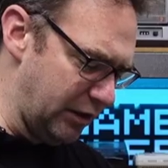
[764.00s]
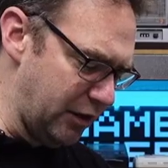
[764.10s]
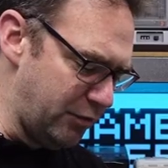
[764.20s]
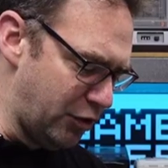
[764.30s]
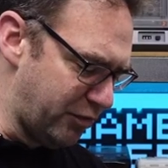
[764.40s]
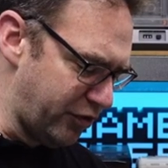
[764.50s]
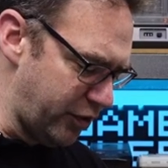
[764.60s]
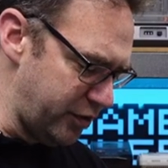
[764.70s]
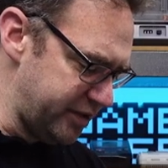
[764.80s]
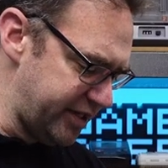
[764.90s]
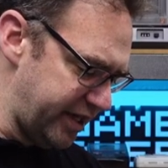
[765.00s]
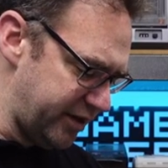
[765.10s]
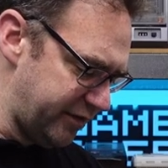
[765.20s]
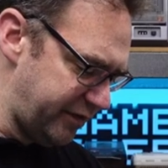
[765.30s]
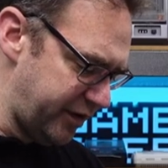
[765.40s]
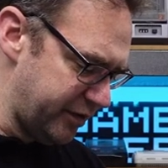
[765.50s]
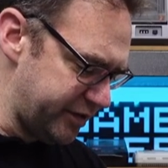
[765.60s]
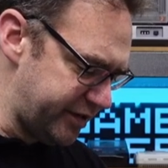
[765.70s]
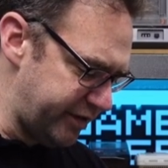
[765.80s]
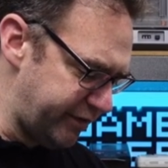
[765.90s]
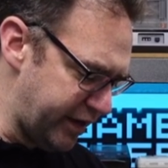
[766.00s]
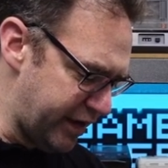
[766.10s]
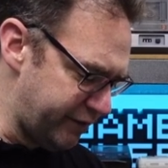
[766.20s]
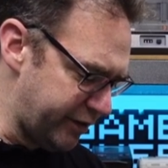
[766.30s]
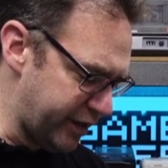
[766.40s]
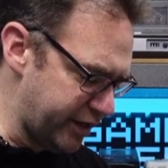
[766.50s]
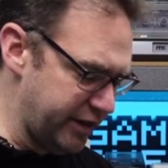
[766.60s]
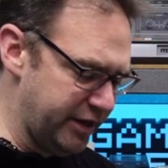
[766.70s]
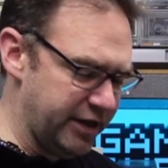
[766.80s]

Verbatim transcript: lot more prone to interference if you have like